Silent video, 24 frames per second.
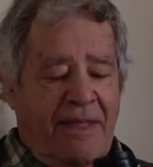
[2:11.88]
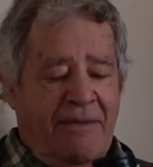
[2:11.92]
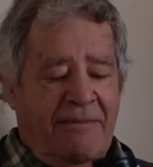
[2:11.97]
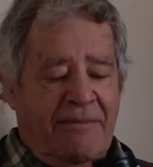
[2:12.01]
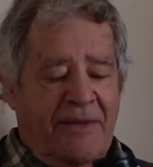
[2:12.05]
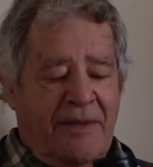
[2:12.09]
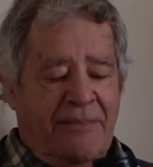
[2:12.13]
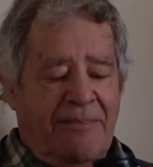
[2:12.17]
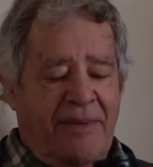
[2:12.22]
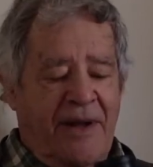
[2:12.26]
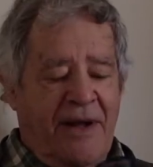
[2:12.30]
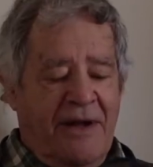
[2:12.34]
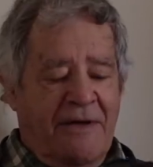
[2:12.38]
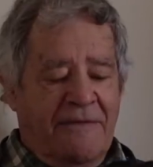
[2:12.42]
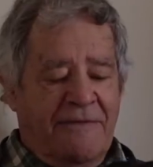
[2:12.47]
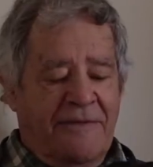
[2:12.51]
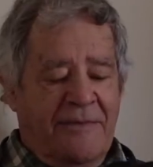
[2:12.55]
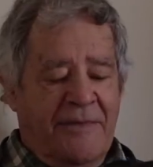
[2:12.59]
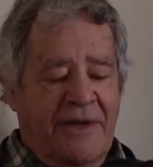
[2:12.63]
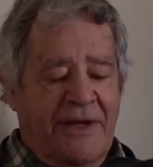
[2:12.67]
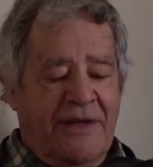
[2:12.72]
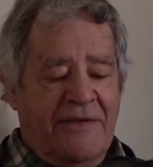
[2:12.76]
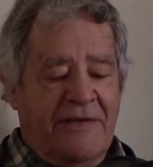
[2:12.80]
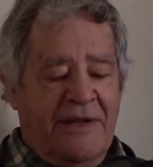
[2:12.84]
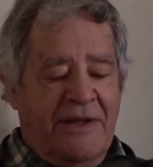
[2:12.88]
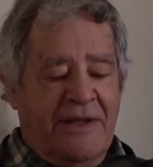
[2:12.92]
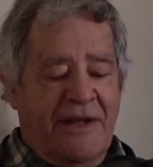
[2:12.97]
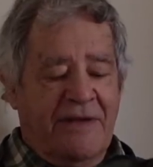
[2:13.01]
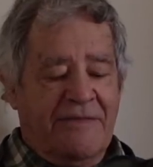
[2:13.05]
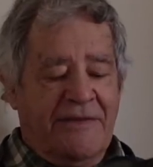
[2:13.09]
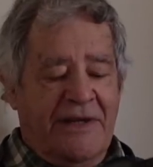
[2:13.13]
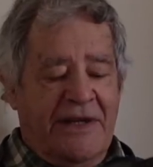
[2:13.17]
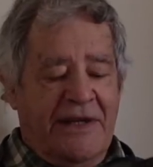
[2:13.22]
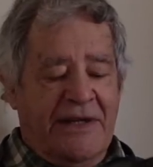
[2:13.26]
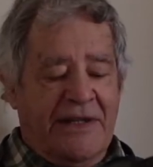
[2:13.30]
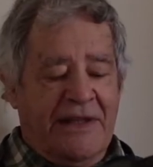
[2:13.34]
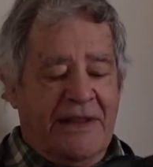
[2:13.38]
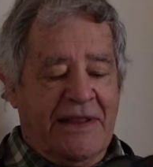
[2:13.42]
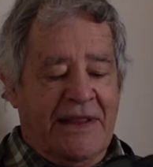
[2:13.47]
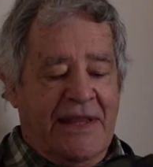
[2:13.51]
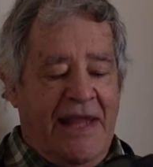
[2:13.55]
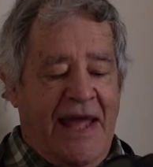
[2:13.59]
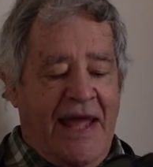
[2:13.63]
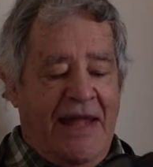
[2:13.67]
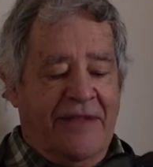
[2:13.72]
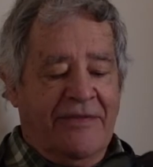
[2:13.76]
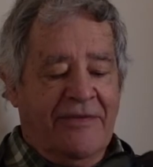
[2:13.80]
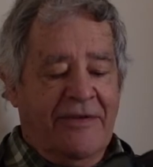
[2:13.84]
apart from its lovely little
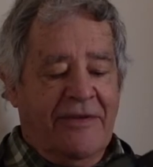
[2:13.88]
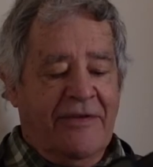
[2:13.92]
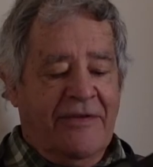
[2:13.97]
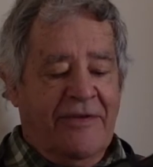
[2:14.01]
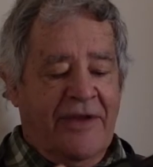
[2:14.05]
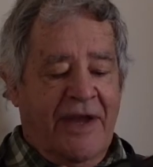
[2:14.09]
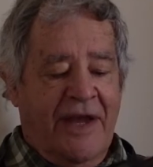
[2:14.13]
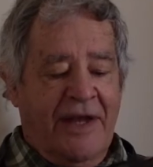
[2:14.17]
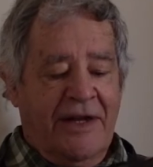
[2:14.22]
lens,